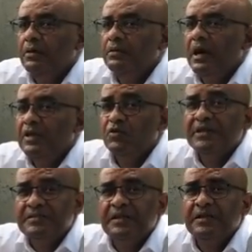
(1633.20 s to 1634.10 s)

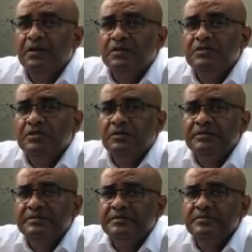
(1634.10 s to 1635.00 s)
addressing the
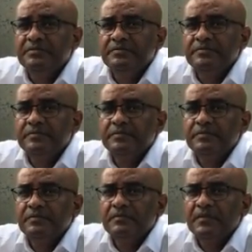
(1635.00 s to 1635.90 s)
concerns.
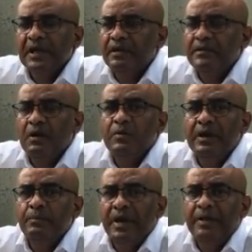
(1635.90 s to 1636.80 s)
And now they
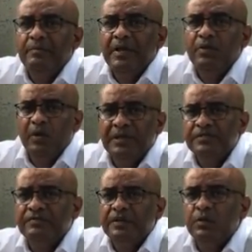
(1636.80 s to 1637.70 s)
blame the U.S.
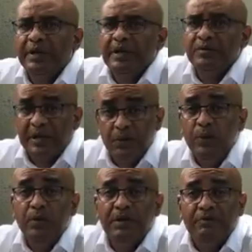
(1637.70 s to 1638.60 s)
for doing it. And
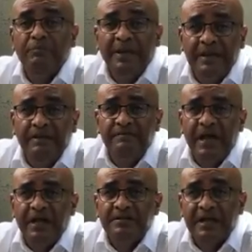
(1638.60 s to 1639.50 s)
we would have believed
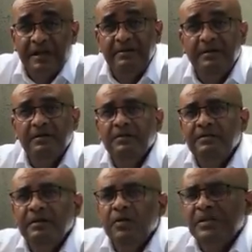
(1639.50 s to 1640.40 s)
that had
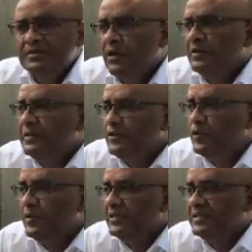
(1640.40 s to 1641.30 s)
the U.S. not
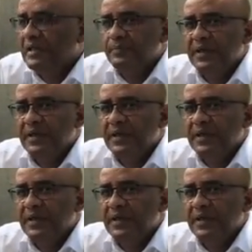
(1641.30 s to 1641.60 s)
issued a statement.